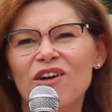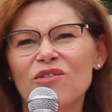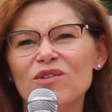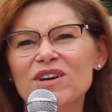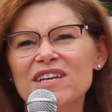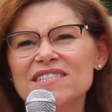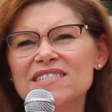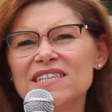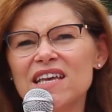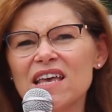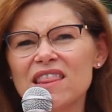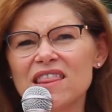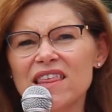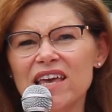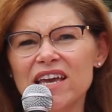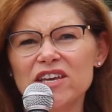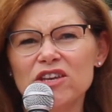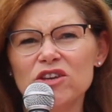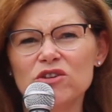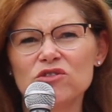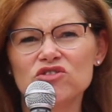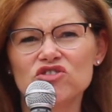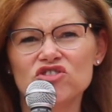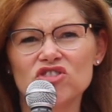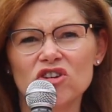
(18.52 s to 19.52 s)
I want to say
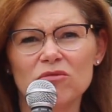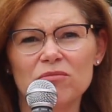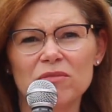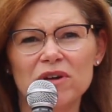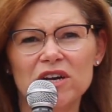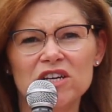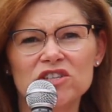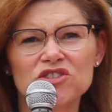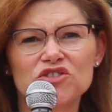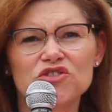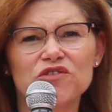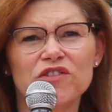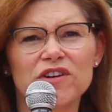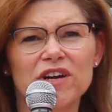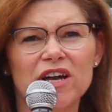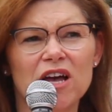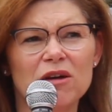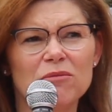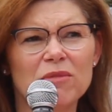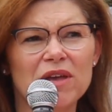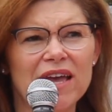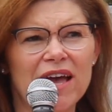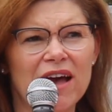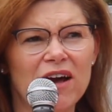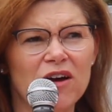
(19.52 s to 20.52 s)
thank you so much for
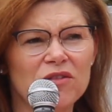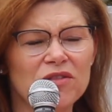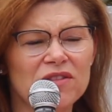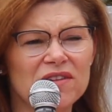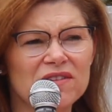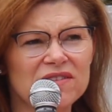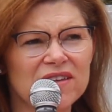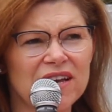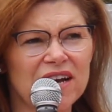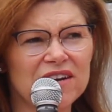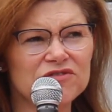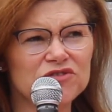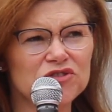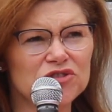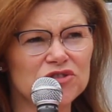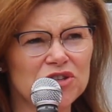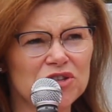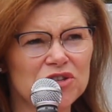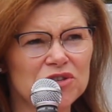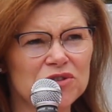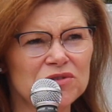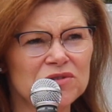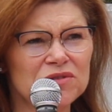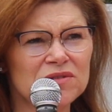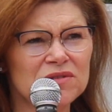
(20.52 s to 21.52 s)
coming out this
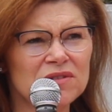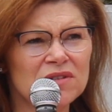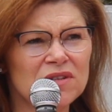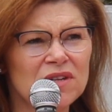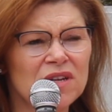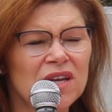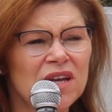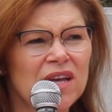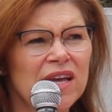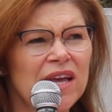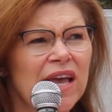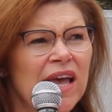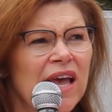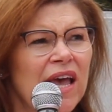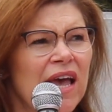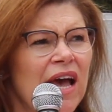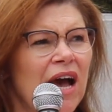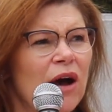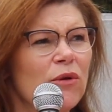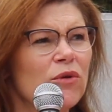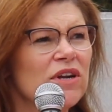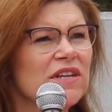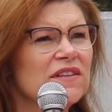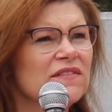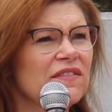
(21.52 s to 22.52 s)
afternoon.
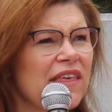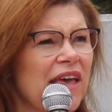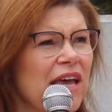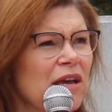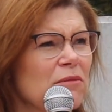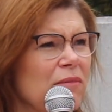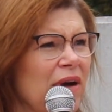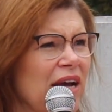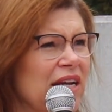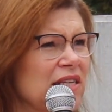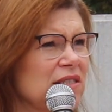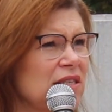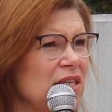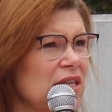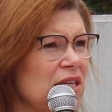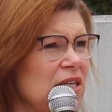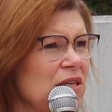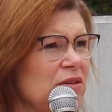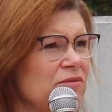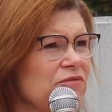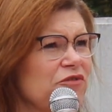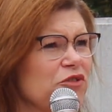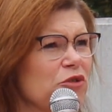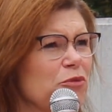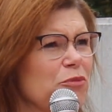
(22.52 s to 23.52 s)
I want to thank my
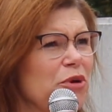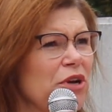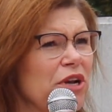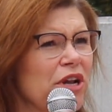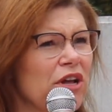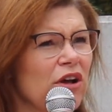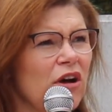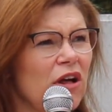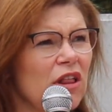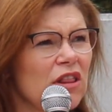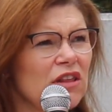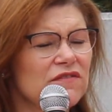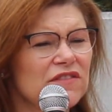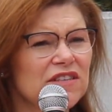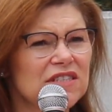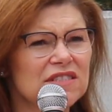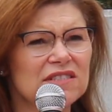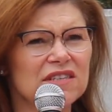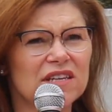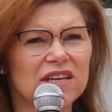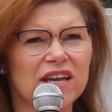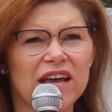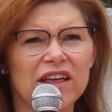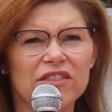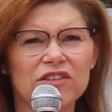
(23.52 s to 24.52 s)
team for putting all of
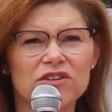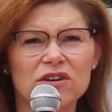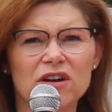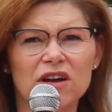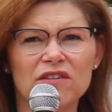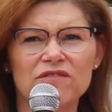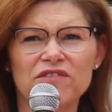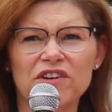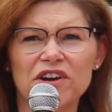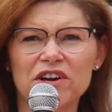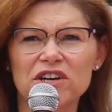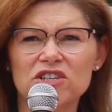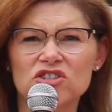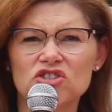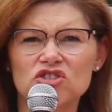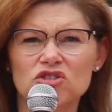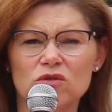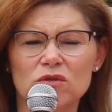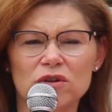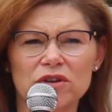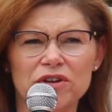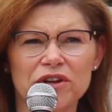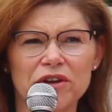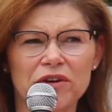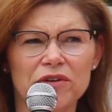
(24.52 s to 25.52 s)
this together on very
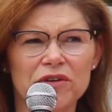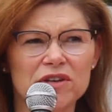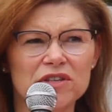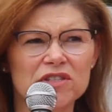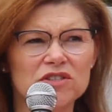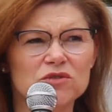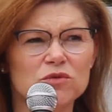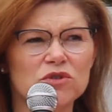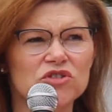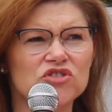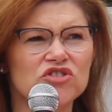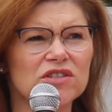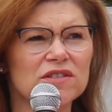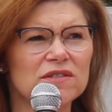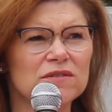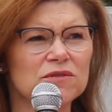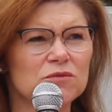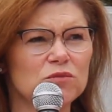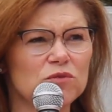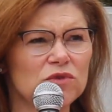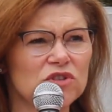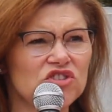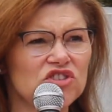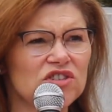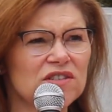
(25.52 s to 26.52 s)
short notice. We
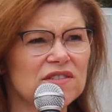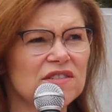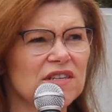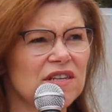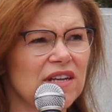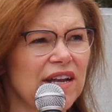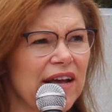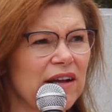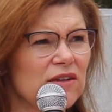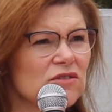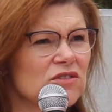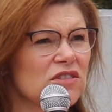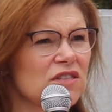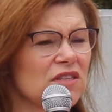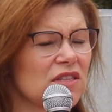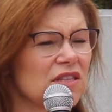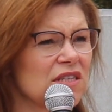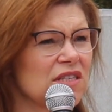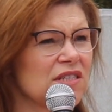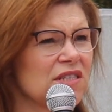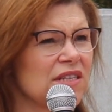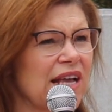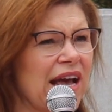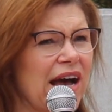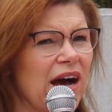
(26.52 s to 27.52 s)
just announced
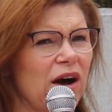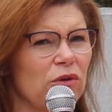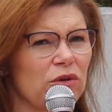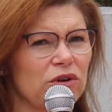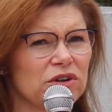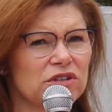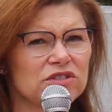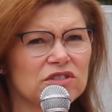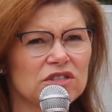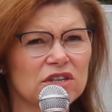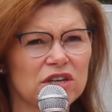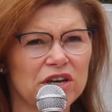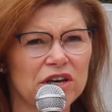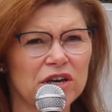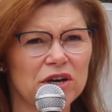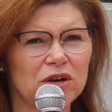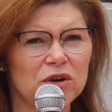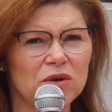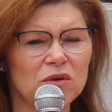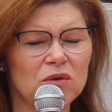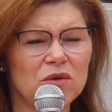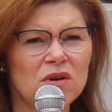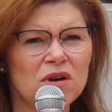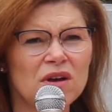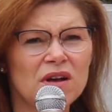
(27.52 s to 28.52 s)
this hours
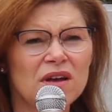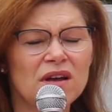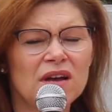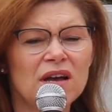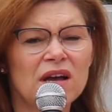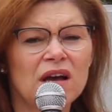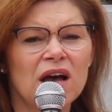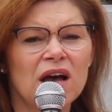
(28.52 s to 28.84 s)
ago.